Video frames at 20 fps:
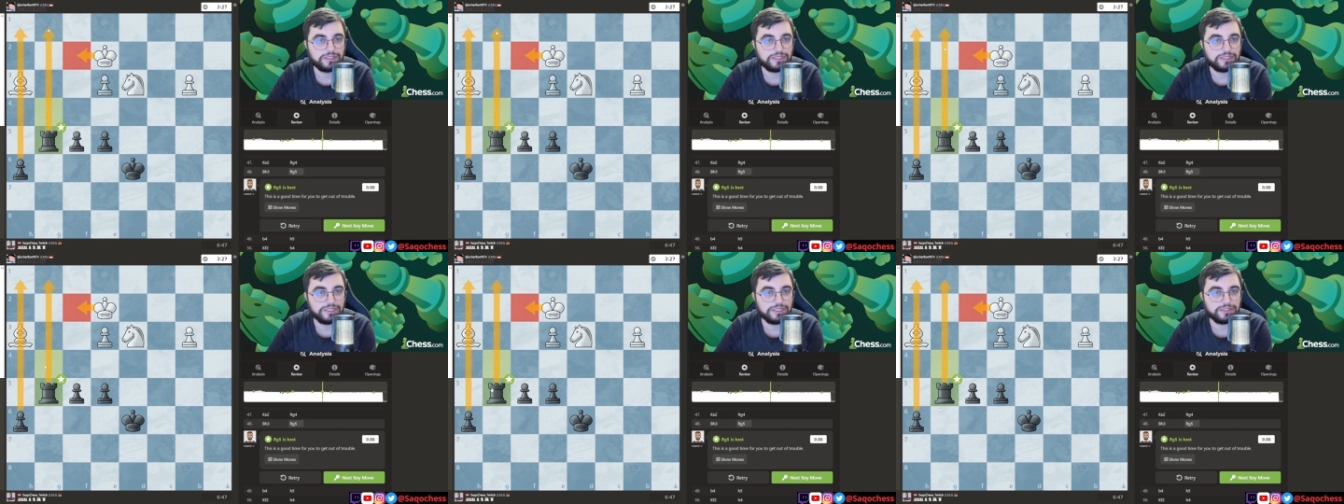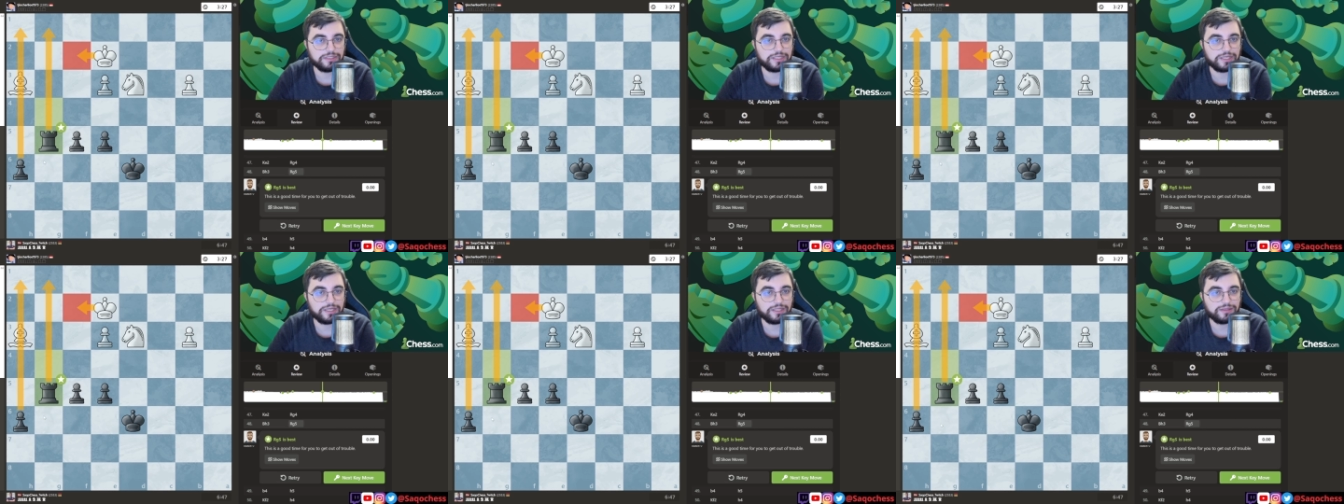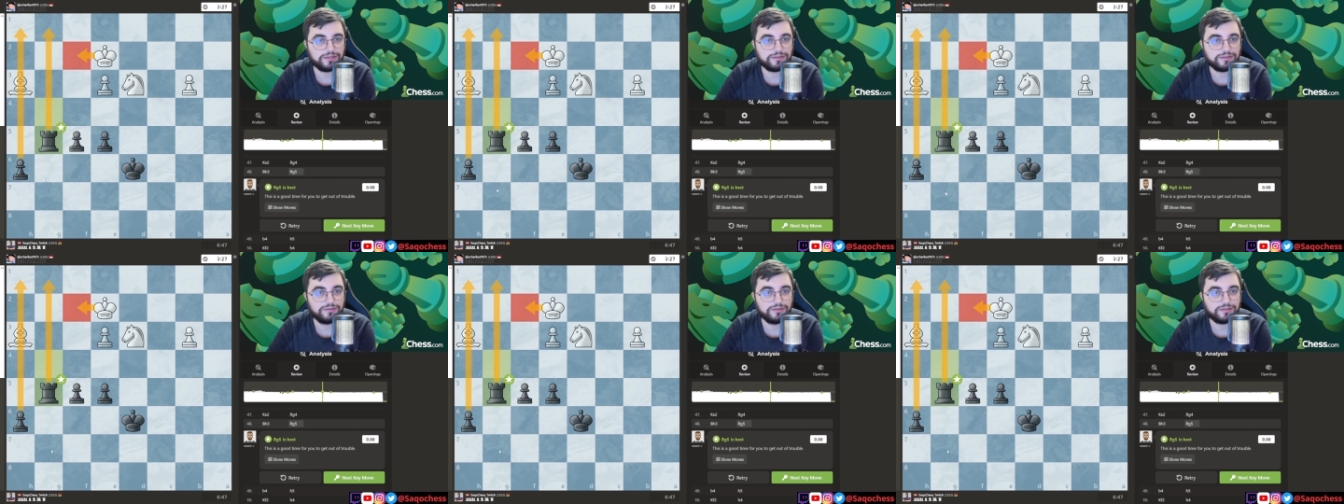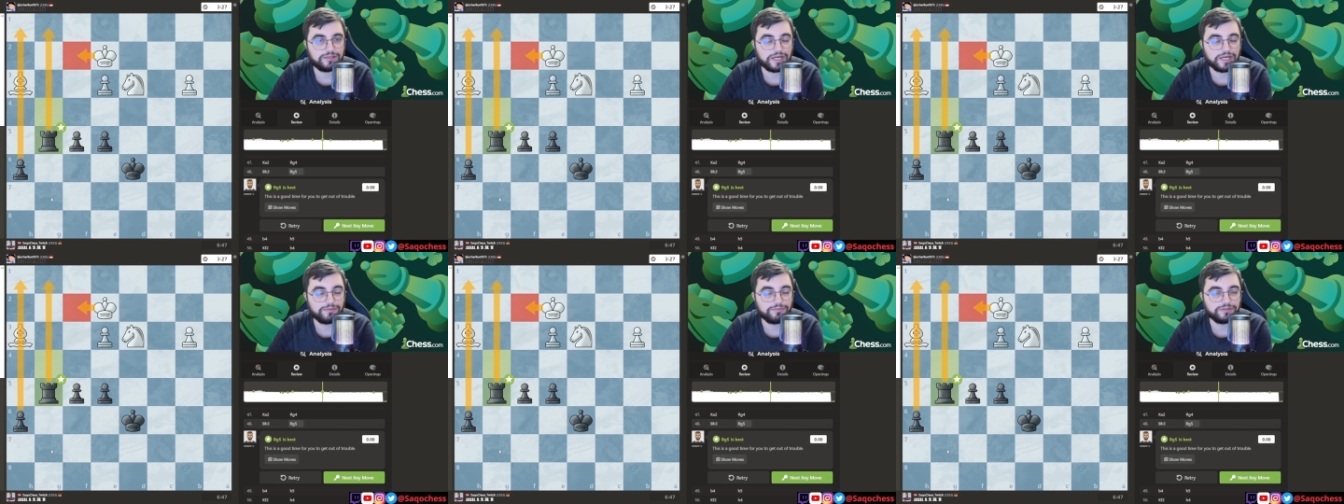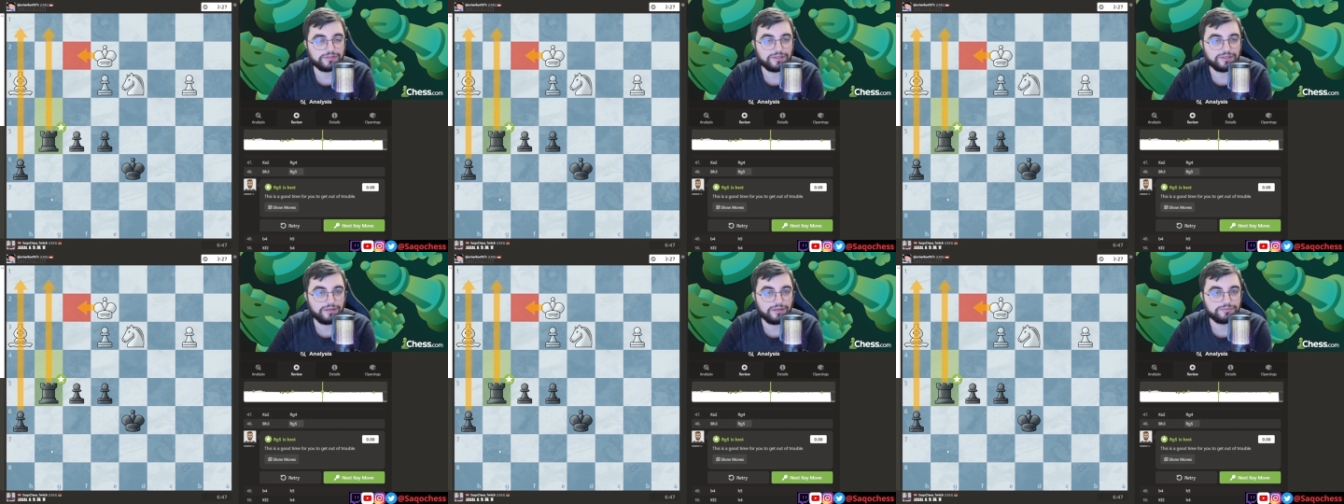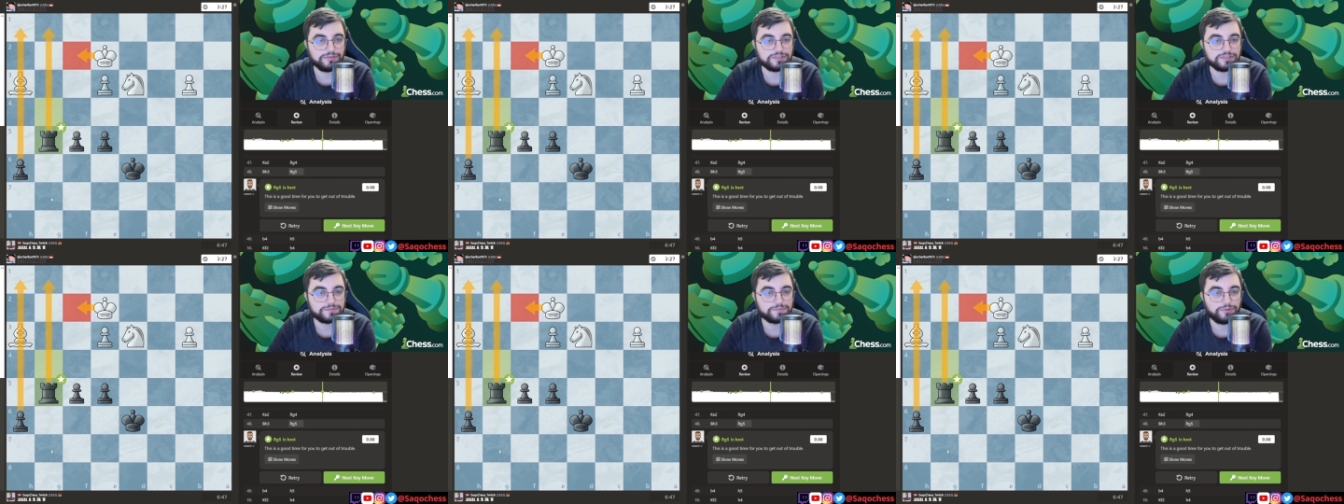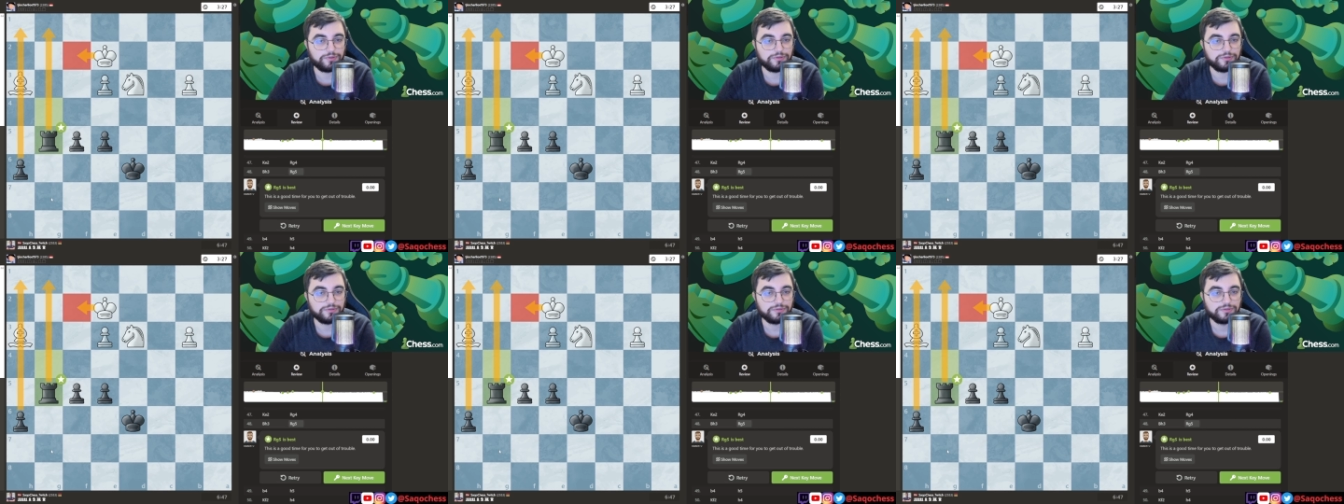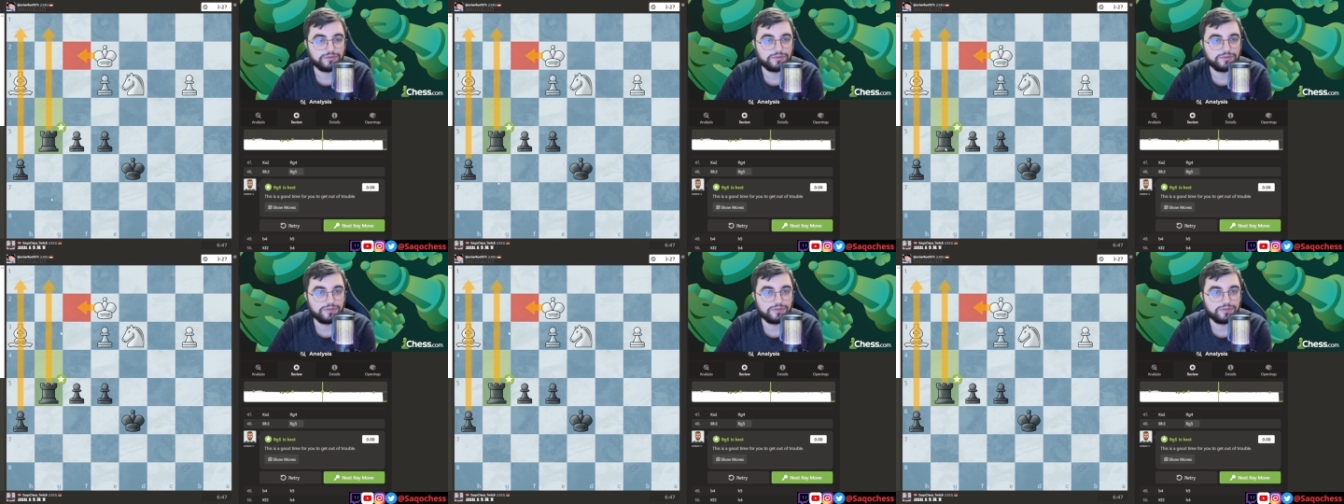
king can come and help this pawn.